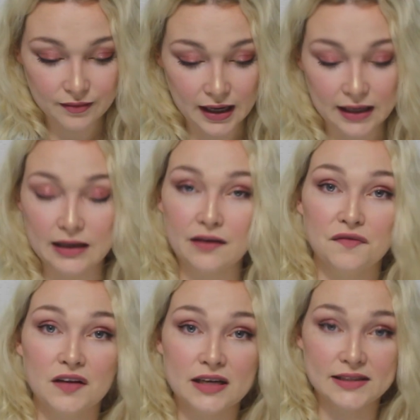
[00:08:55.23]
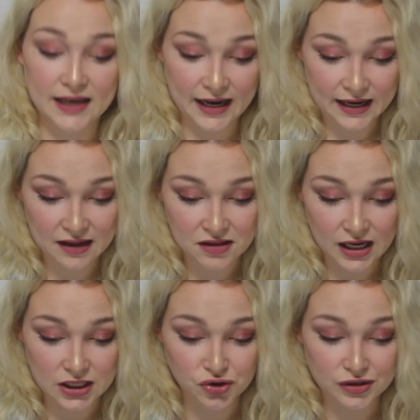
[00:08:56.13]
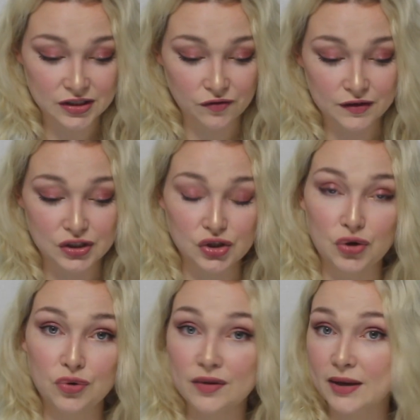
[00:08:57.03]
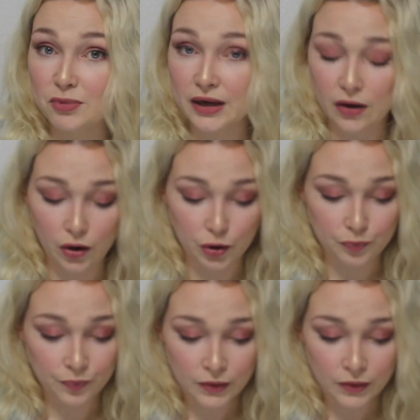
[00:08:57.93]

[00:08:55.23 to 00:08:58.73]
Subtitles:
he left his head at the entrance of the school, then went home.